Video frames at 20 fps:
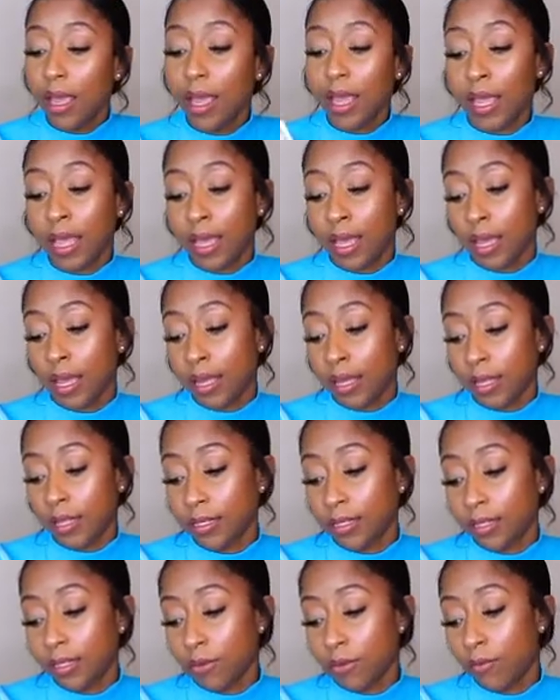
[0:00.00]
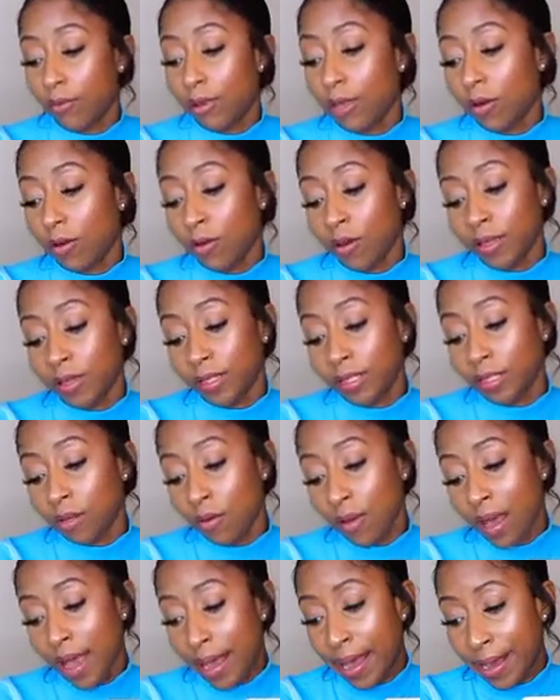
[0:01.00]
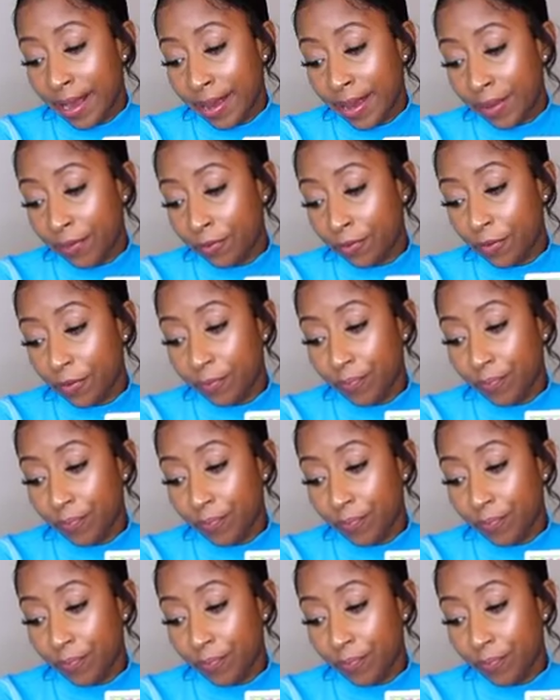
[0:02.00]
And we also have